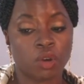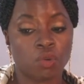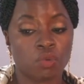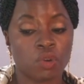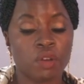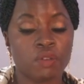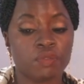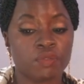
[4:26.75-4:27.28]

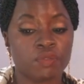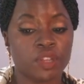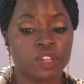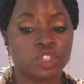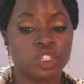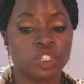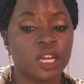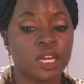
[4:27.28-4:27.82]
grief
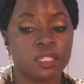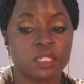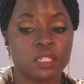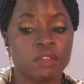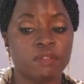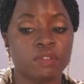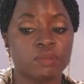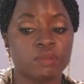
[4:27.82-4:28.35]
that she
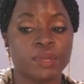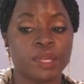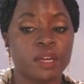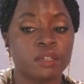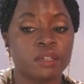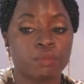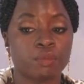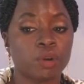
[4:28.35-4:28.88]
hasn't even
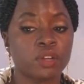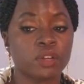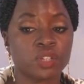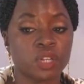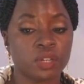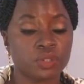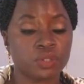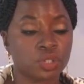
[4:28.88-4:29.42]
begun to
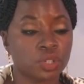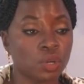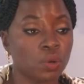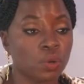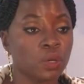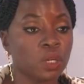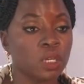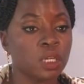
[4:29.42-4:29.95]
process.
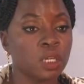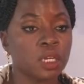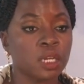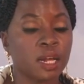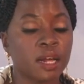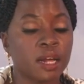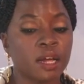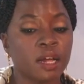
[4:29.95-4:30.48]
So
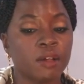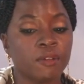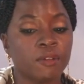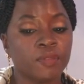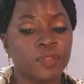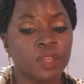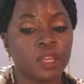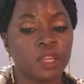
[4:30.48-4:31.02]

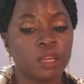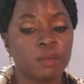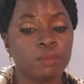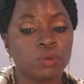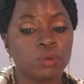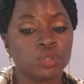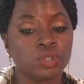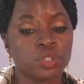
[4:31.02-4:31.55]
the
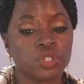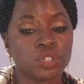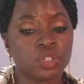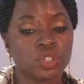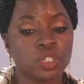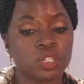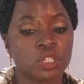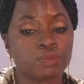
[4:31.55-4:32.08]
emotions that
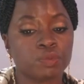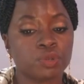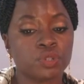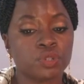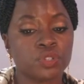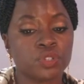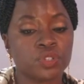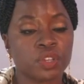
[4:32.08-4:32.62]
she
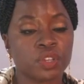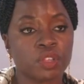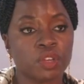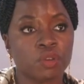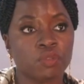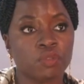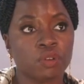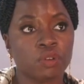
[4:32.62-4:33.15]
experiences, I
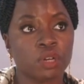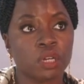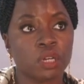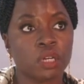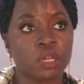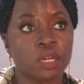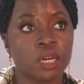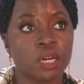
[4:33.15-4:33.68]
think, are
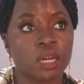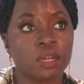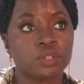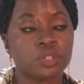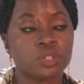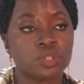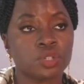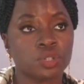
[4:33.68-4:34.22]
very
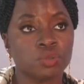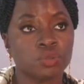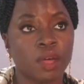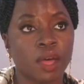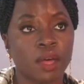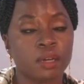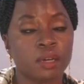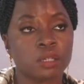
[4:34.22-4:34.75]
connected to
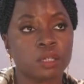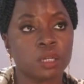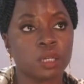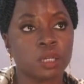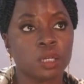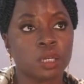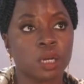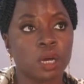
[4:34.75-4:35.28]
that.
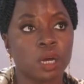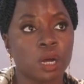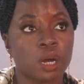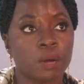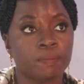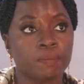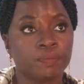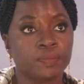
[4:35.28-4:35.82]

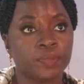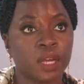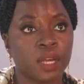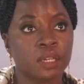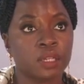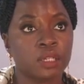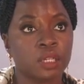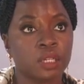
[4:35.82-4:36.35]

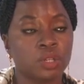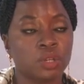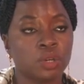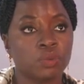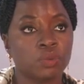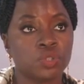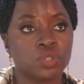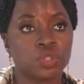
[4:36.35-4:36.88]
And, you
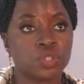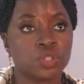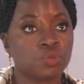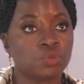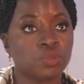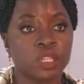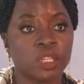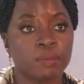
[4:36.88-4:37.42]
know, it's just
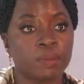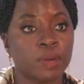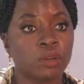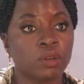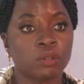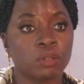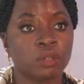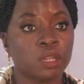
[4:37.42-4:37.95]
really
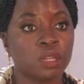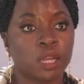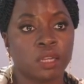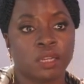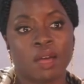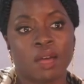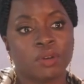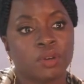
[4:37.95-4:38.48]
about
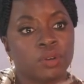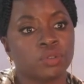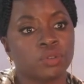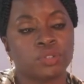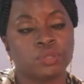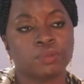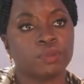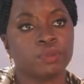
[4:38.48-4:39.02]
allowing
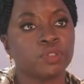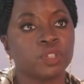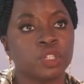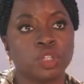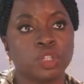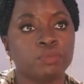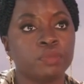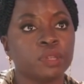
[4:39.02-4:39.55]
her to be fully
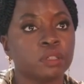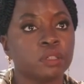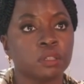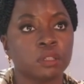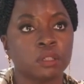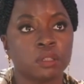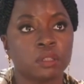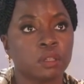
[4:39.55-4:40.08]
human.
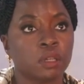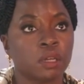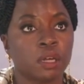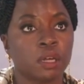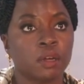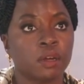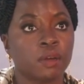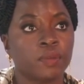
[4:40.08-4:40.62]

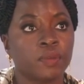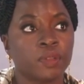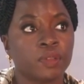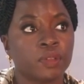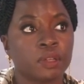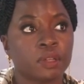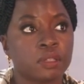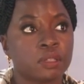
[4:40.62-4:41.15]
I
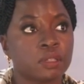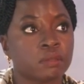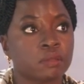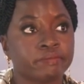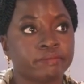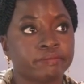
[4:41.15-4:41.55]
think that's